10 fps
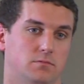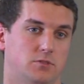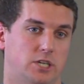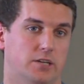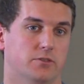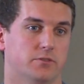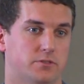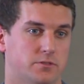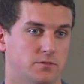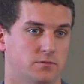
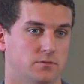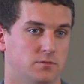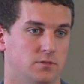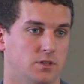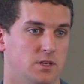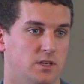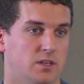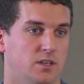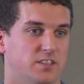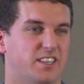channels.
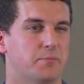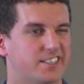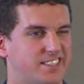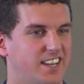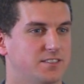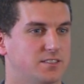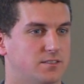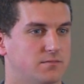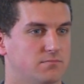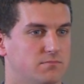Does that make sense?